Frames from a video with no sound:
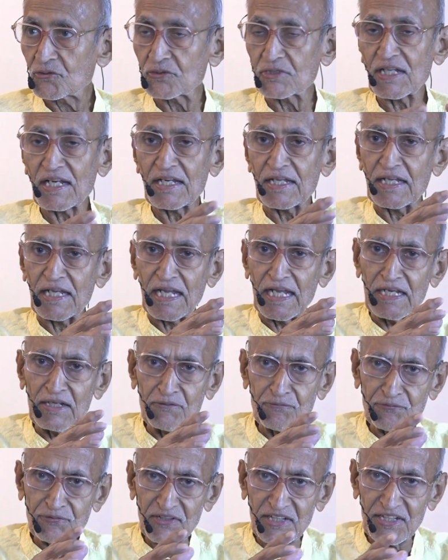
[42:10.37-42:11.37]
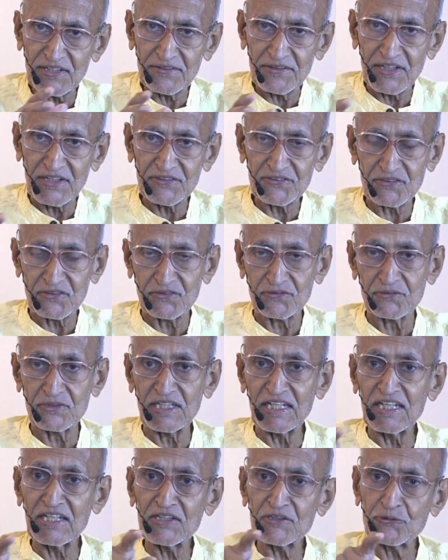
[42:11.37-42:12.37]
So there are infinite
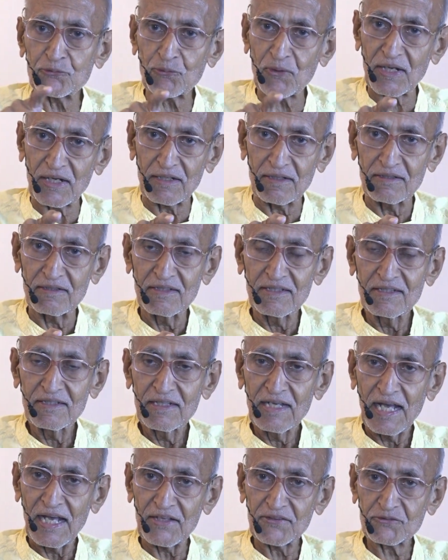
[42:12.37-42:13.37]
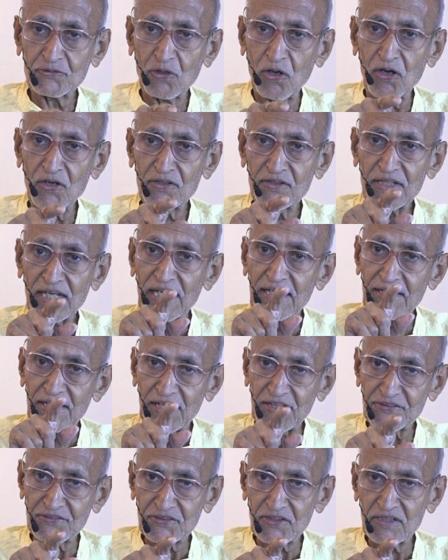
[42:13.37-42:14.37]
natures. Each one has got
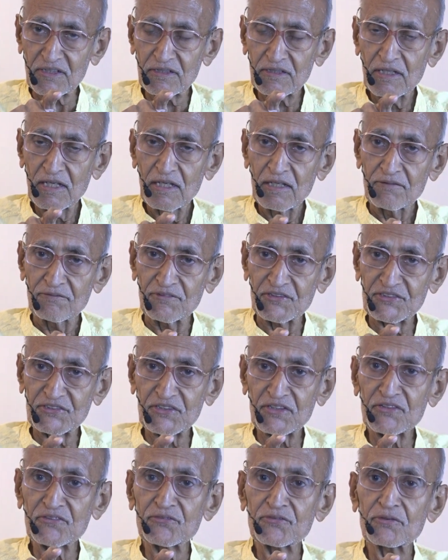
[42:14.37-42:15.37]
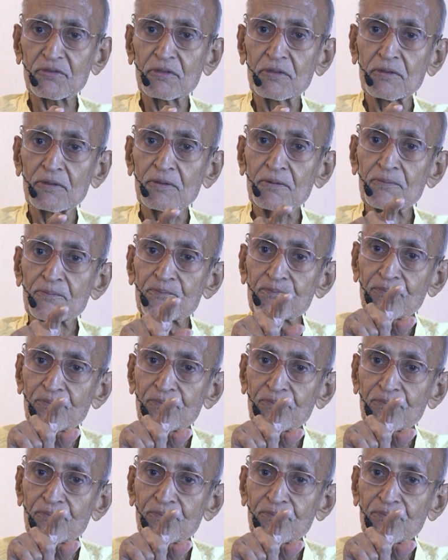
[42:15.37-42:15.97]
a nature which is